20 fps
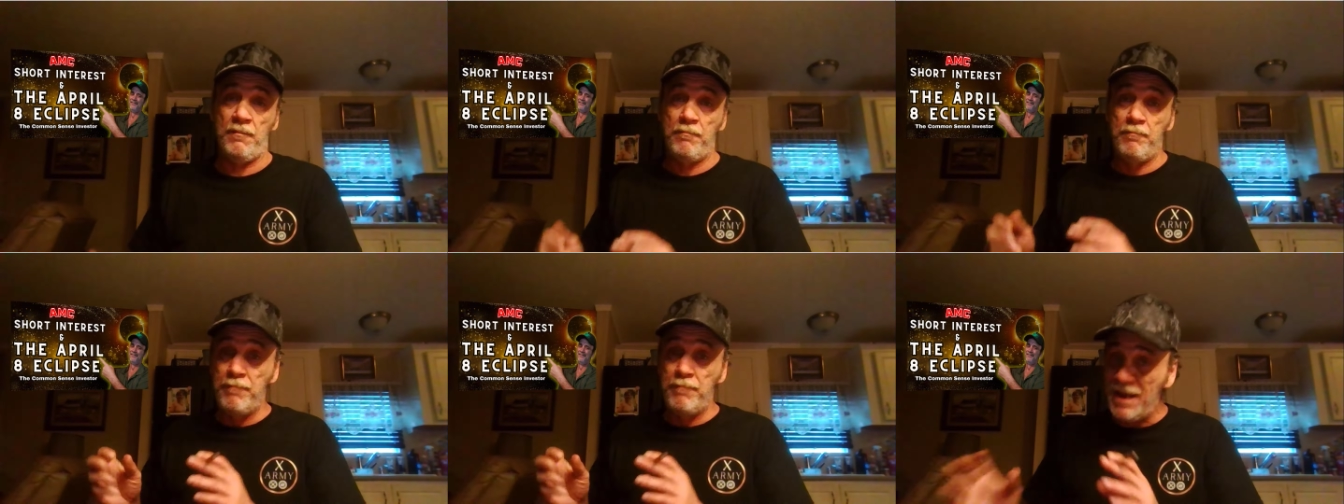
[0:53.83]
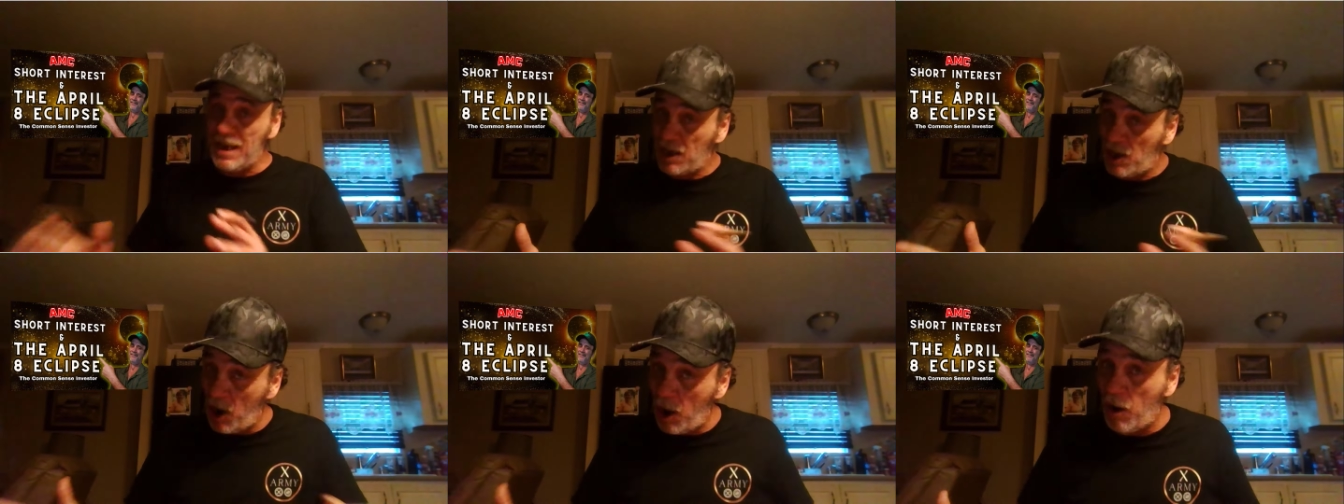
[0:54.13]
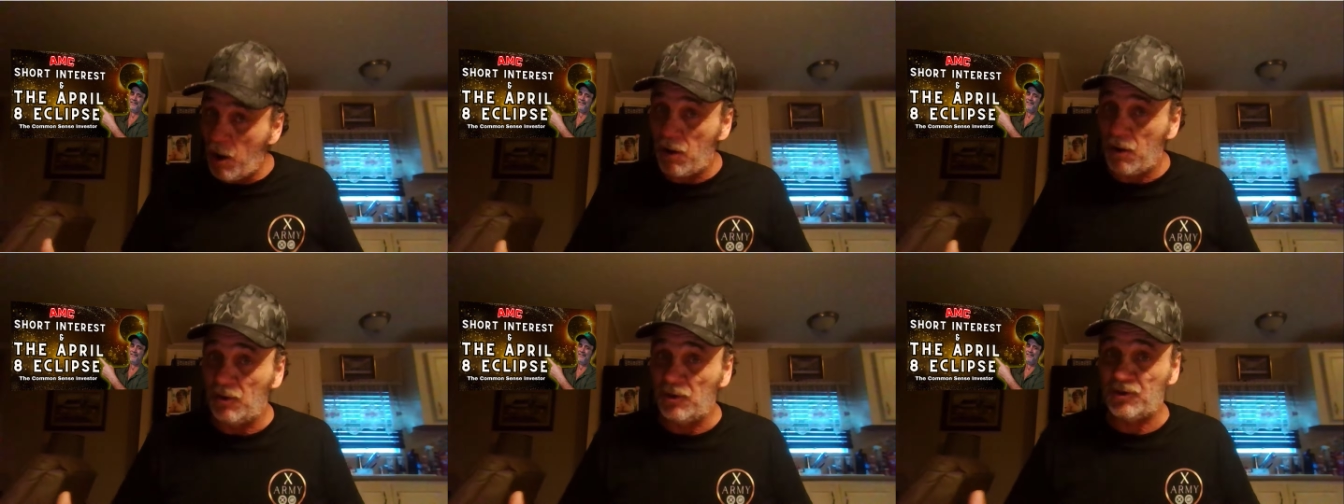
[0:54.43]

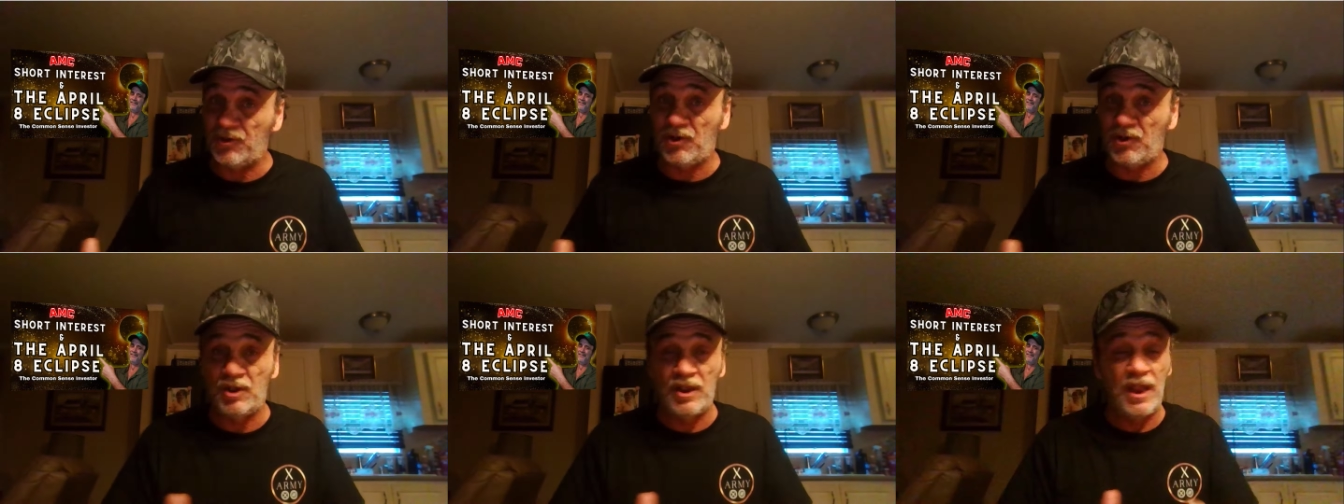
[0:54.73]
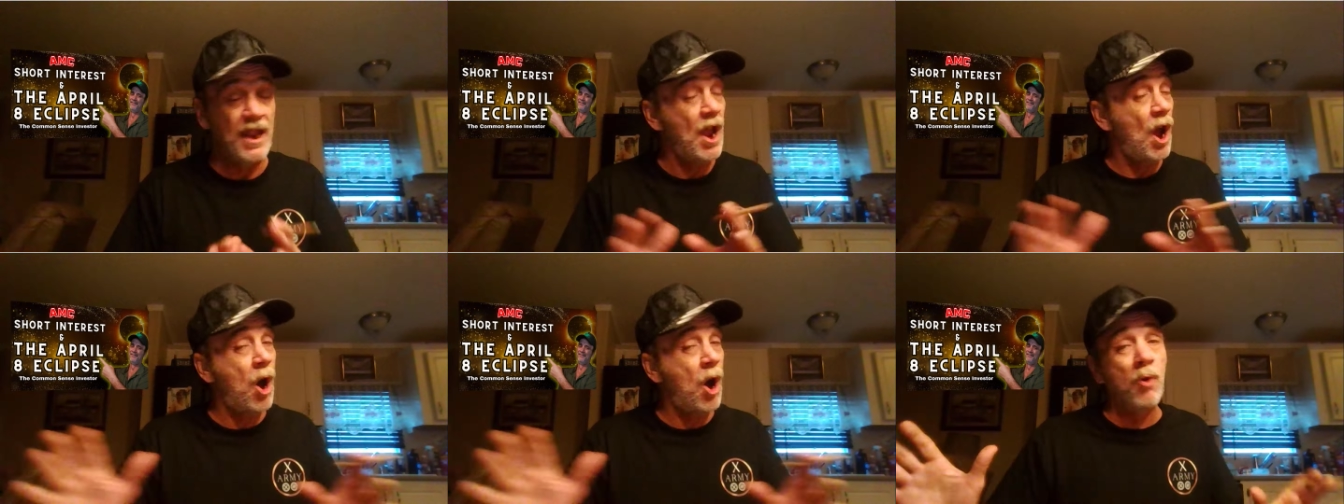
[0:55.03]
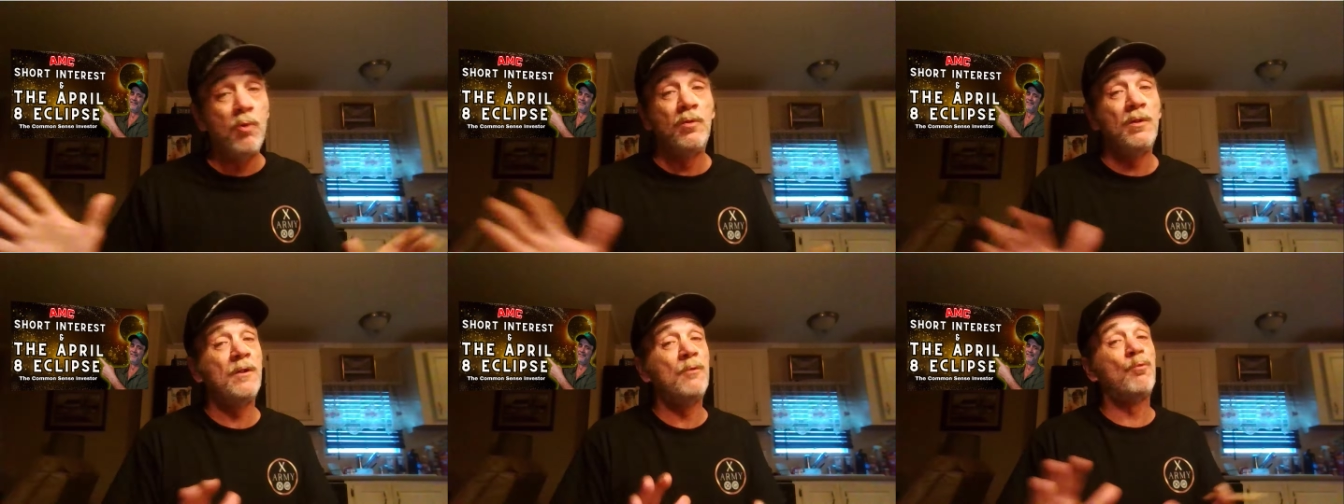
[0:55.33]
because they
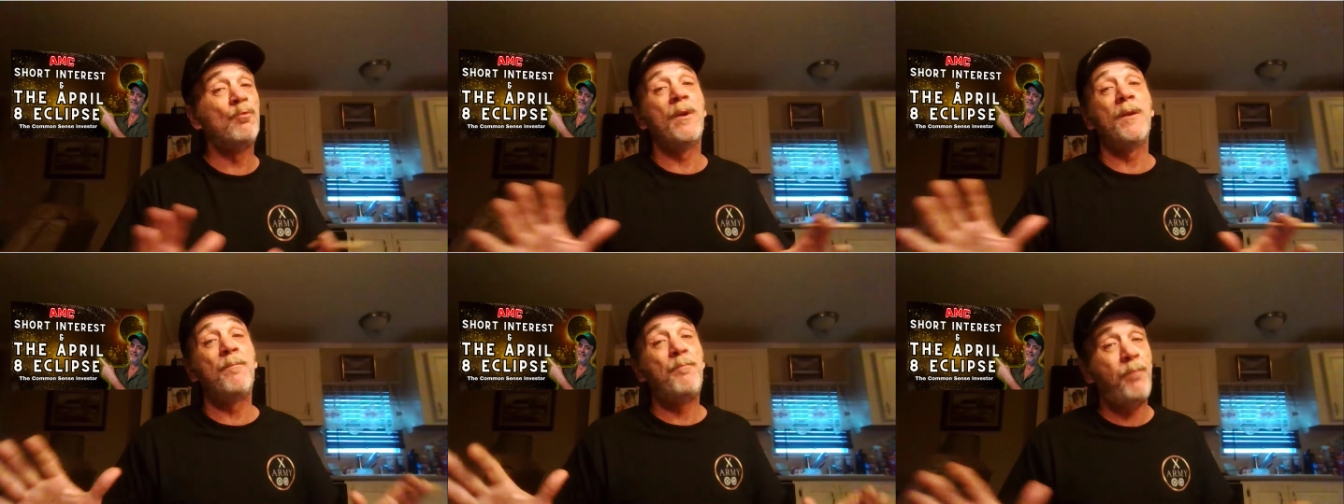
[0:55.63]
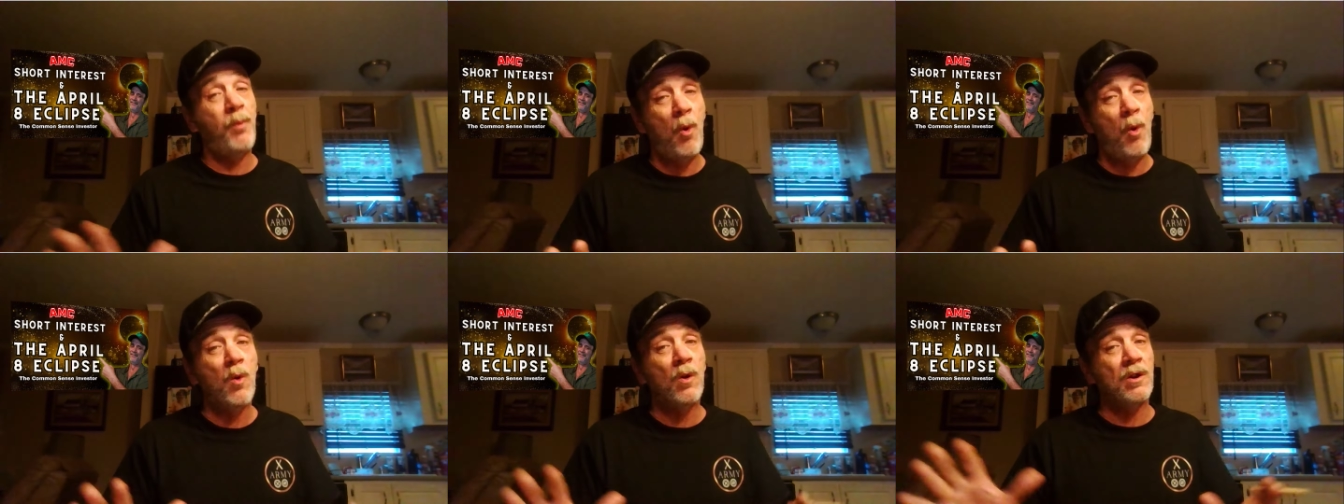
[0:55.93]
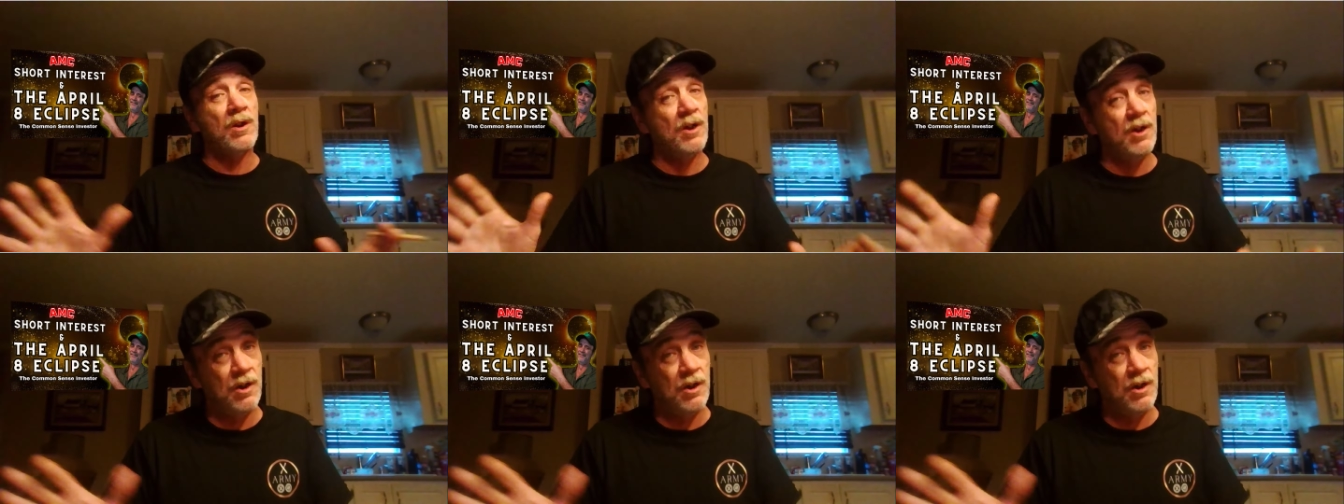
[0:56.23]
only report